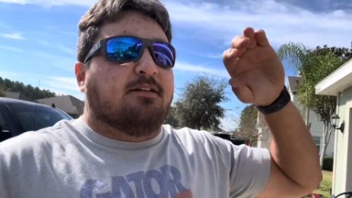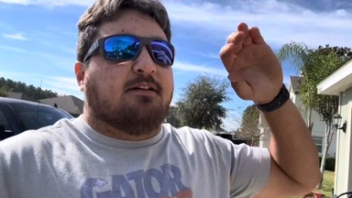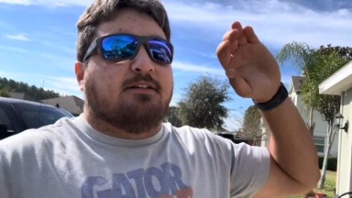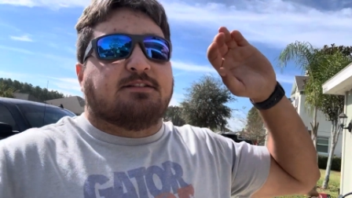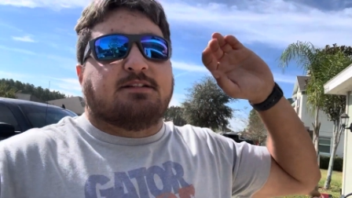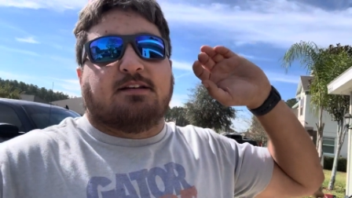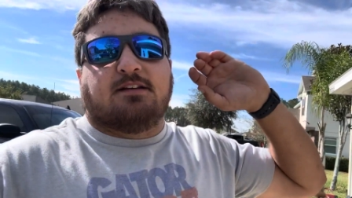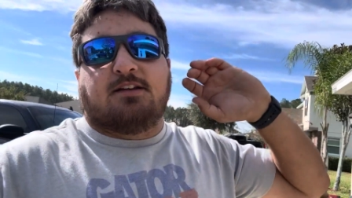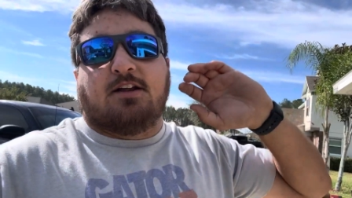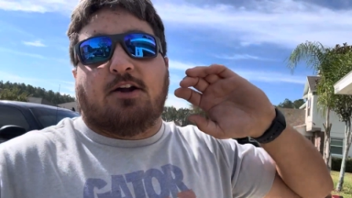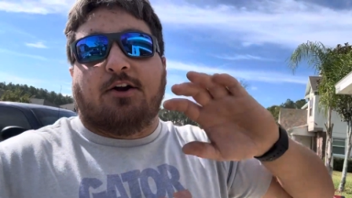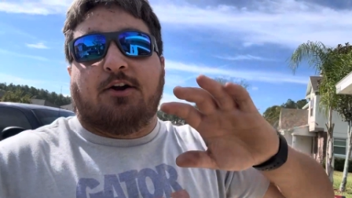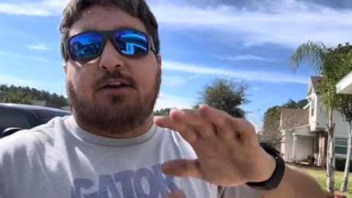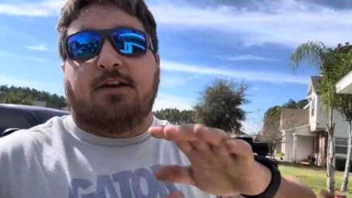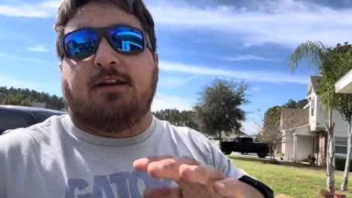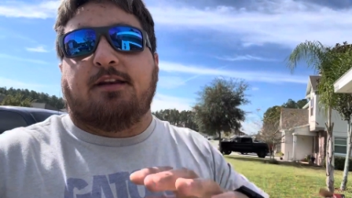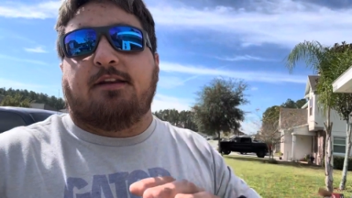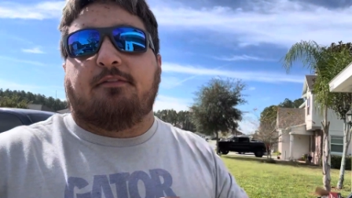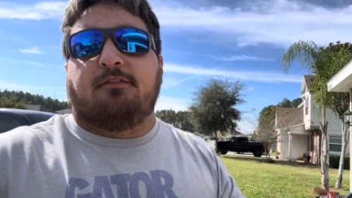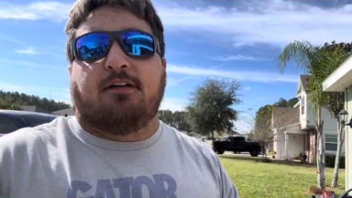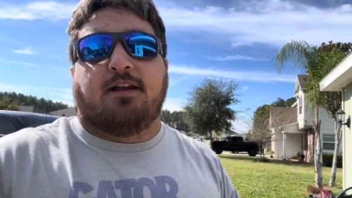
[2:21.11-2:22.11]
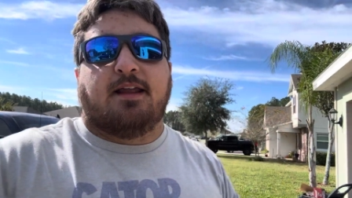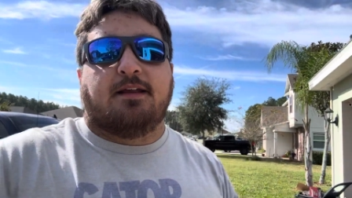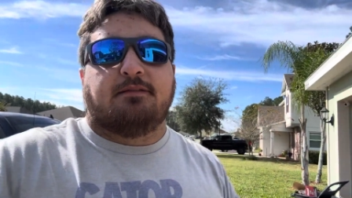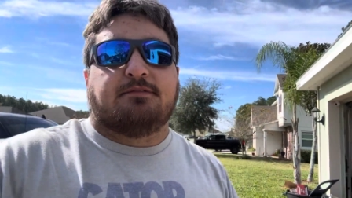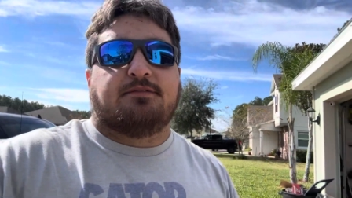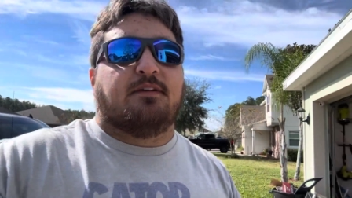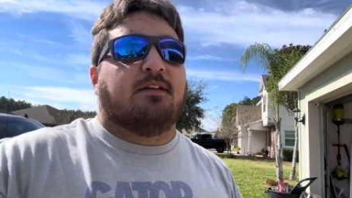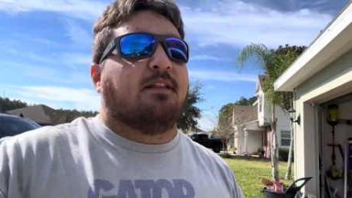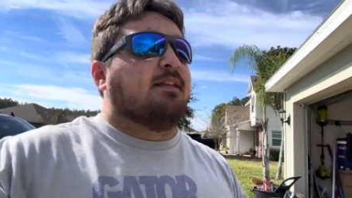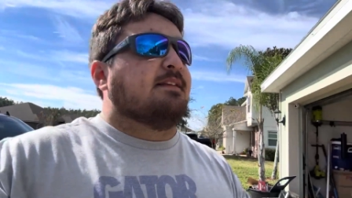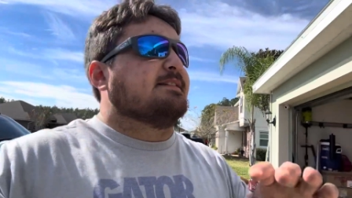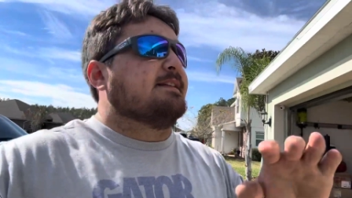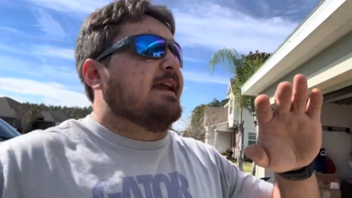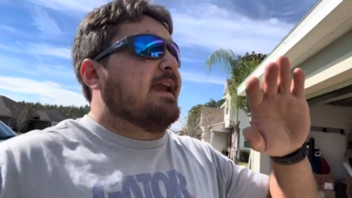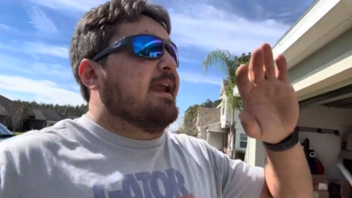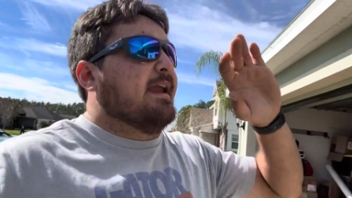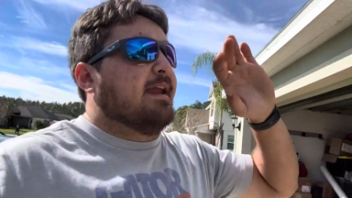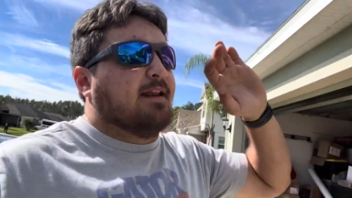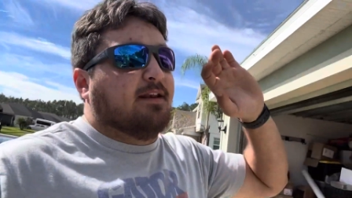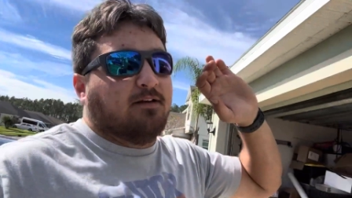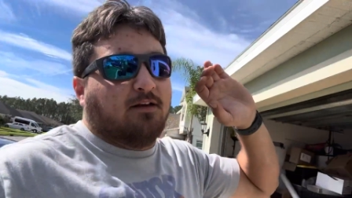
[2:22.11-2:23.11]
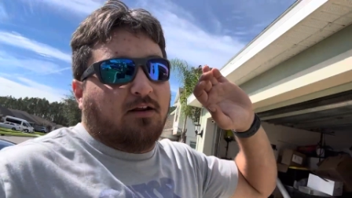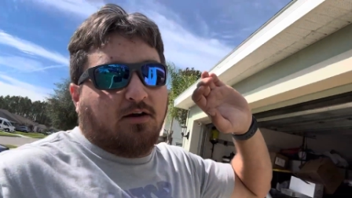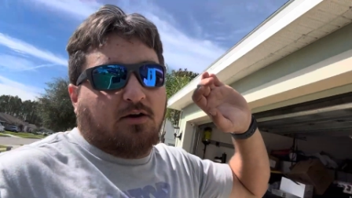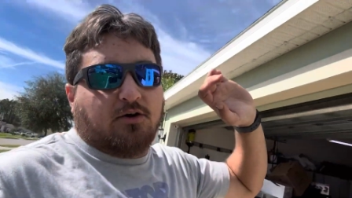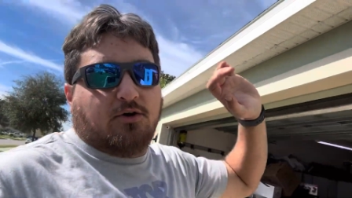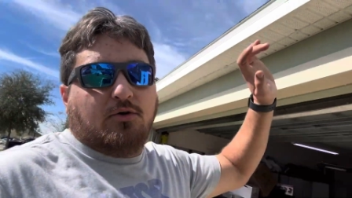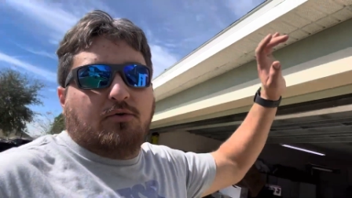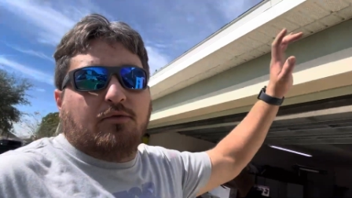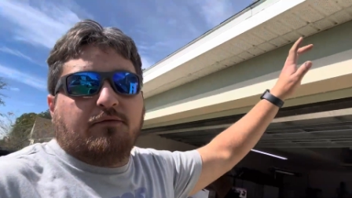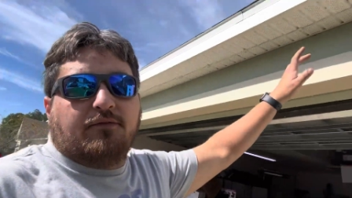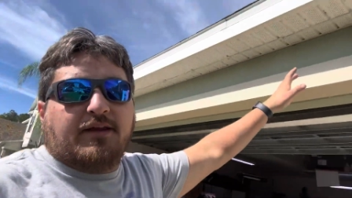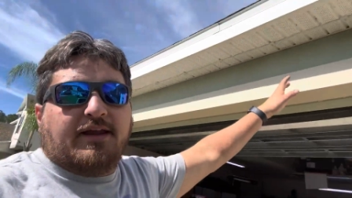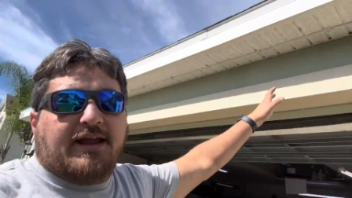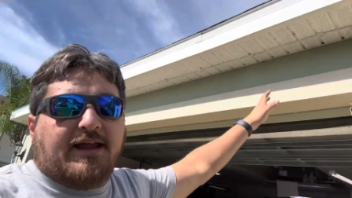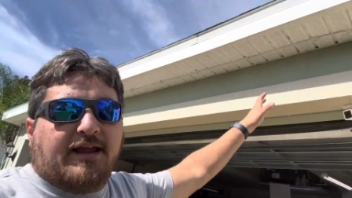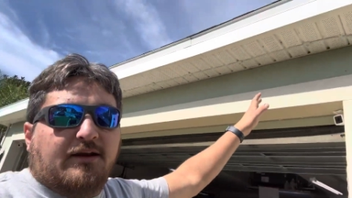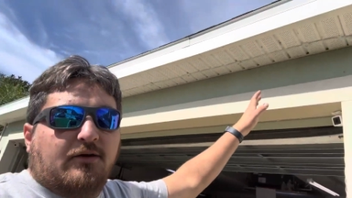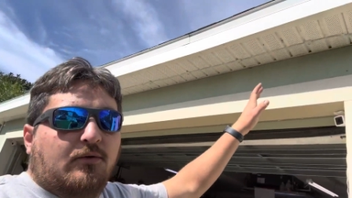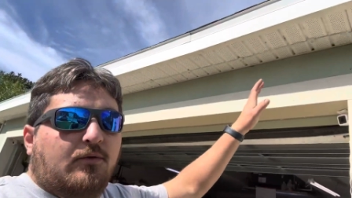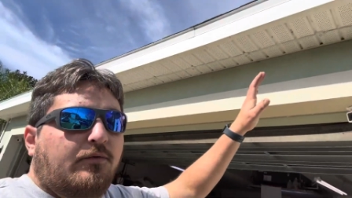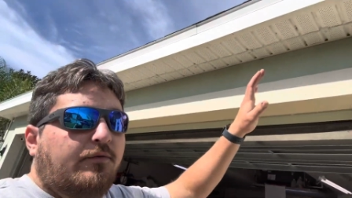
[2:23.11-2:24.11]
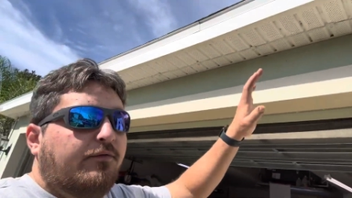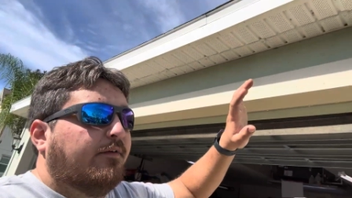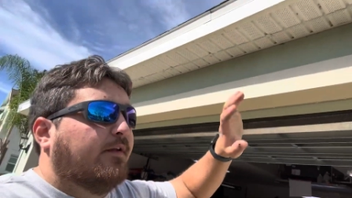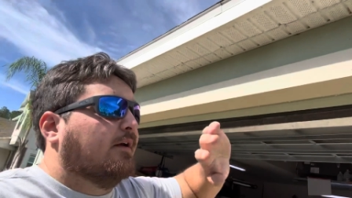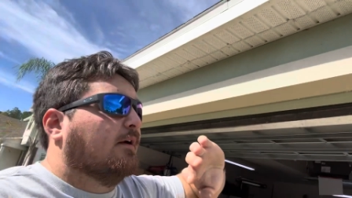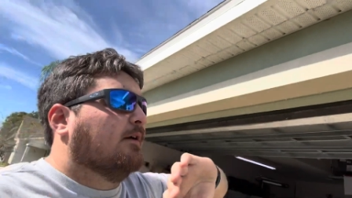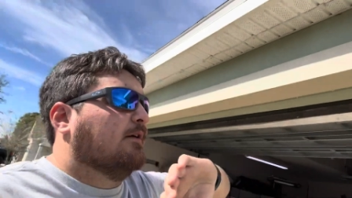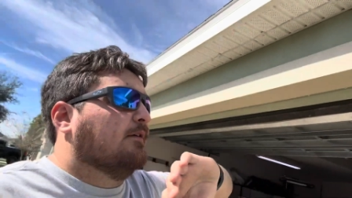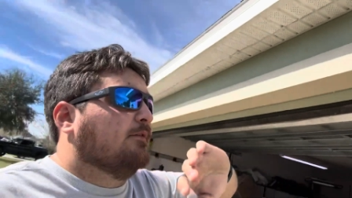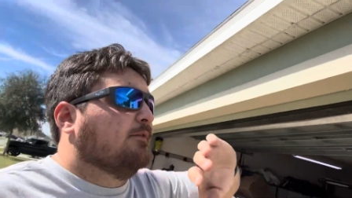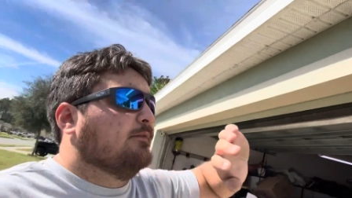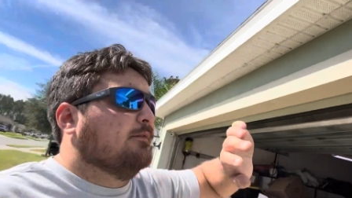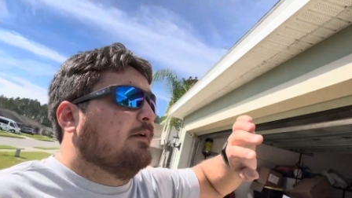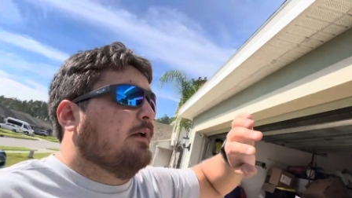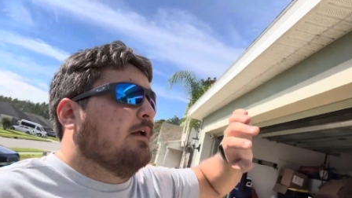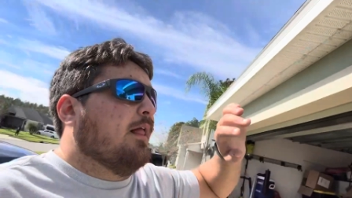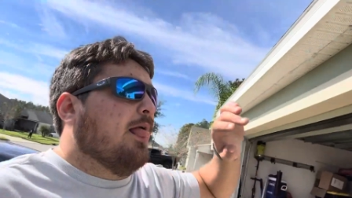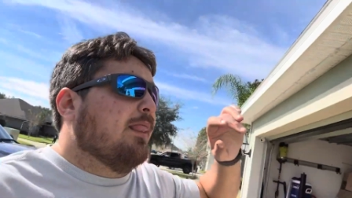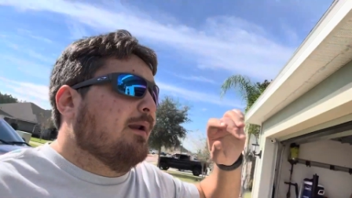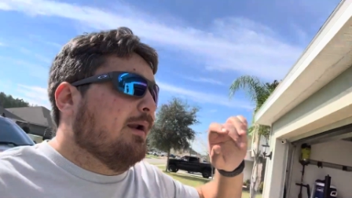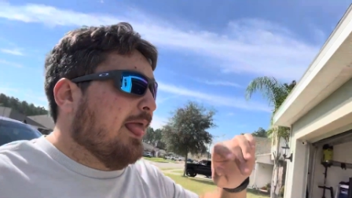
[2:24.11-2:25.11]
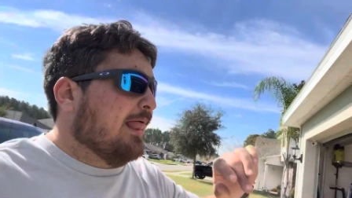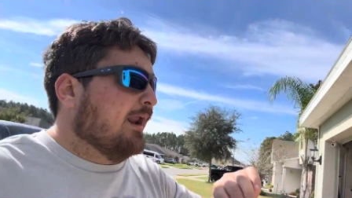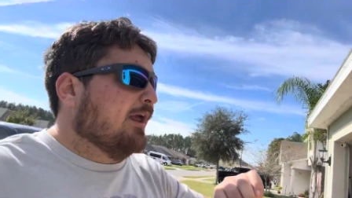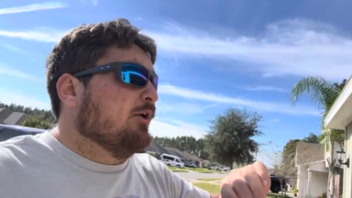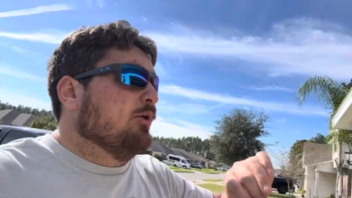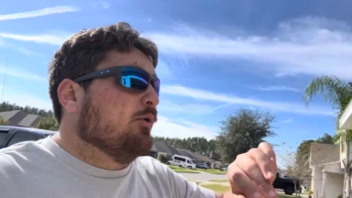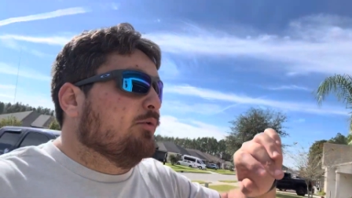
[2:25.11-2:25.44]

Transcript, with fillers: There's a ton of different names for this, and Govee and Eufy off. I don't know.